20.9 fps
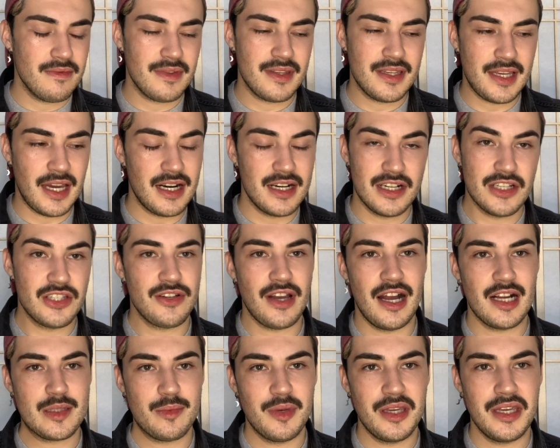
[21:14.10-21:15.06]
kind of
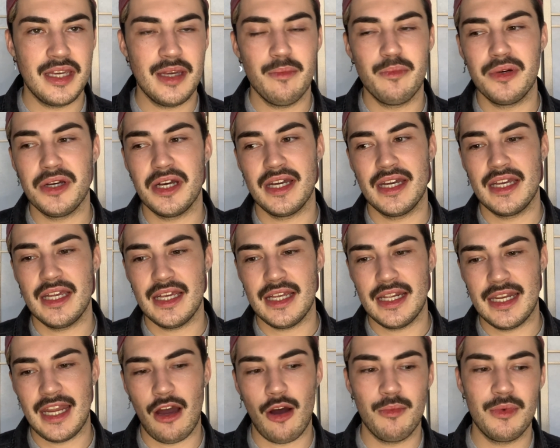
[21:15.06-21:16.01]
distract me, but
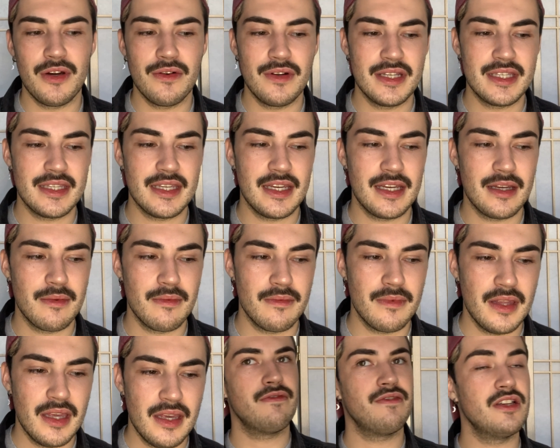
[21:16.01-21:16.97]
now I'm
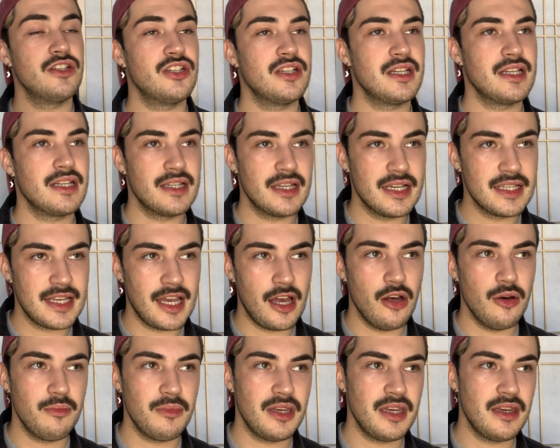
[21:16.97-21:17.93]
noticing fidgeting does
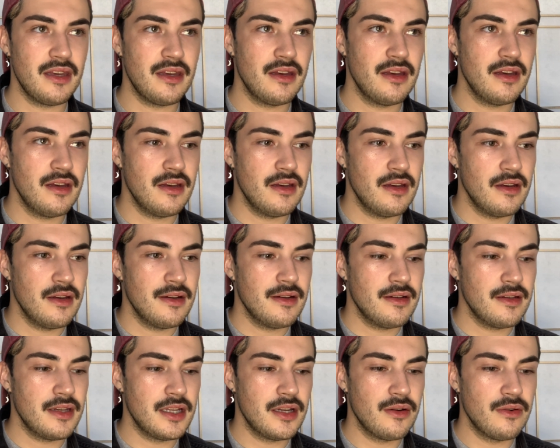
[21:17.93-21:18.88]
help me,
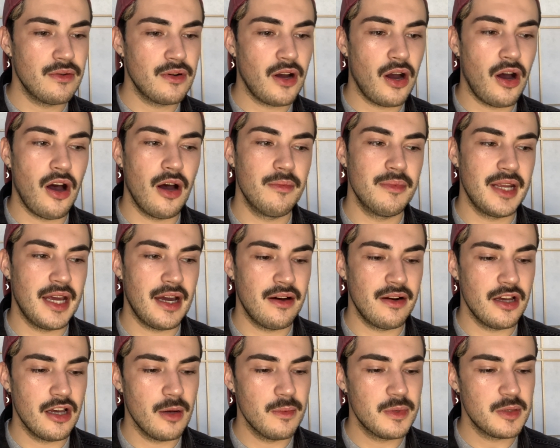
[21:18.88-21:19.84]
you know, calm
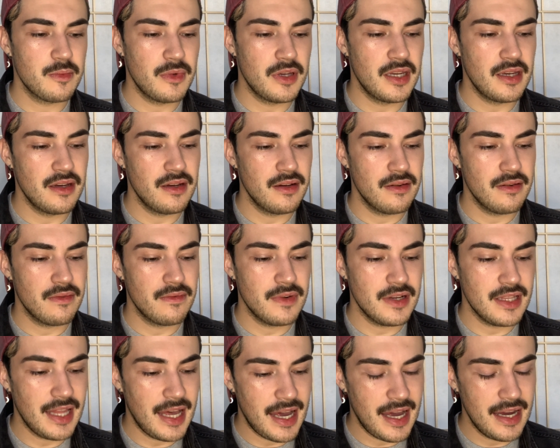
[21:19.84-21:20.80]
down, helps me
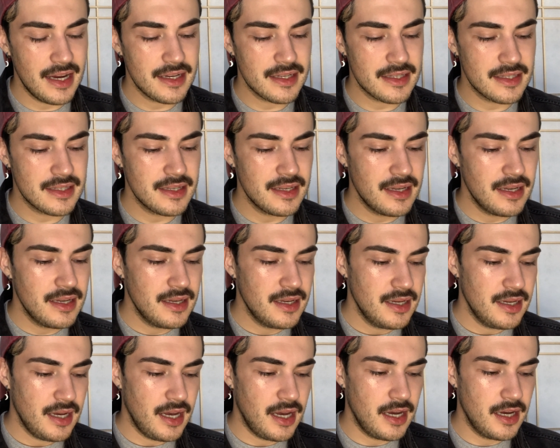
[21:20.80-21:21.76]
relax.
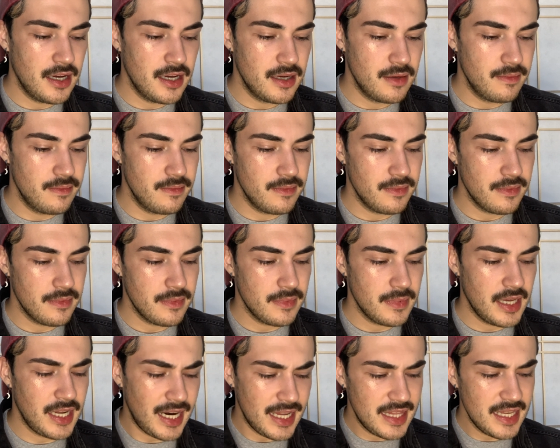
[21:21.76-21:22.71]

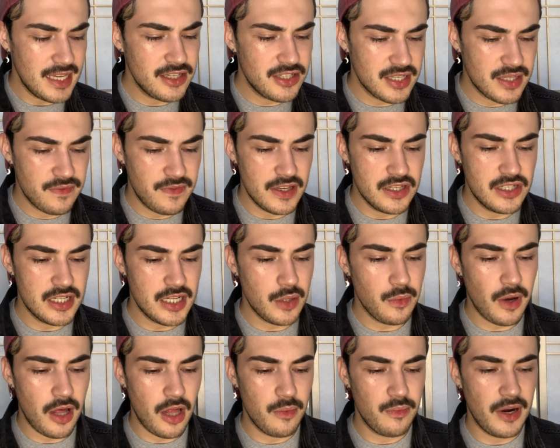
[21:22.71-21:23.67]
And I think just
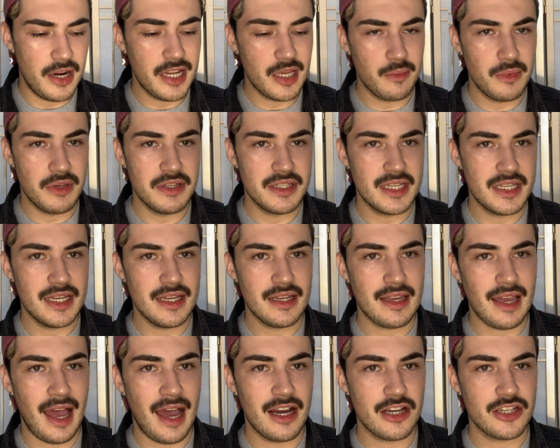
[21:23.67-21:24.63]
fidgeting while I'm writing music
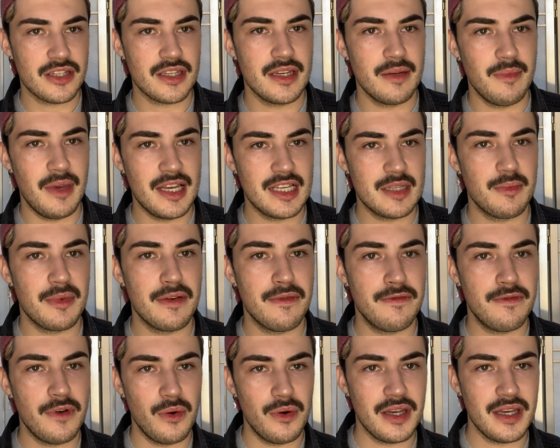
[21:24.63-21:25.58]
actually makes me
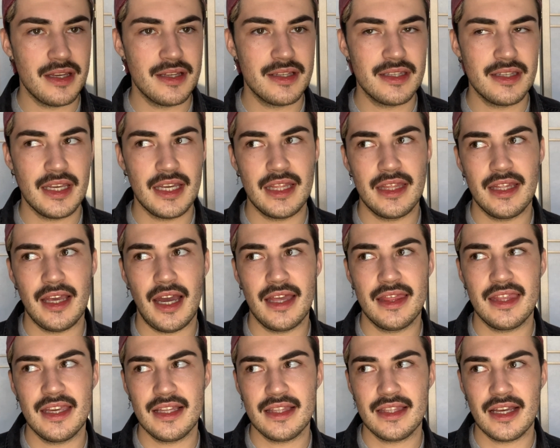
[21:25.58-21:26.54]
focus, and I
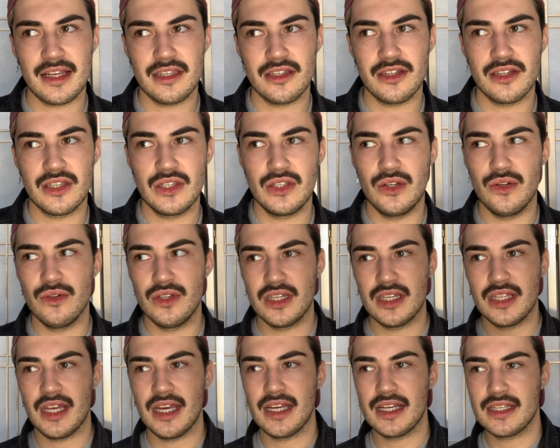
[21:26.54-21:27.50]
think that's just due to,
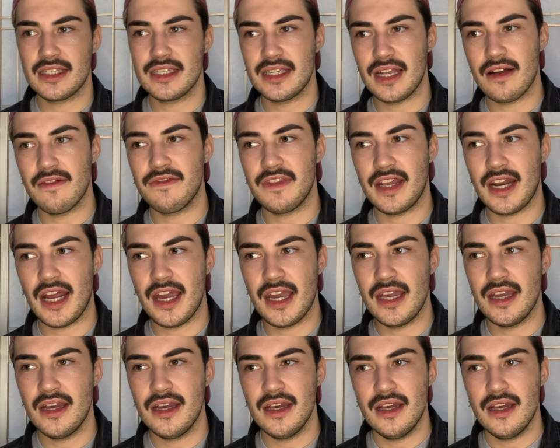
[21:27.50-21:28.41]
like, stuff that I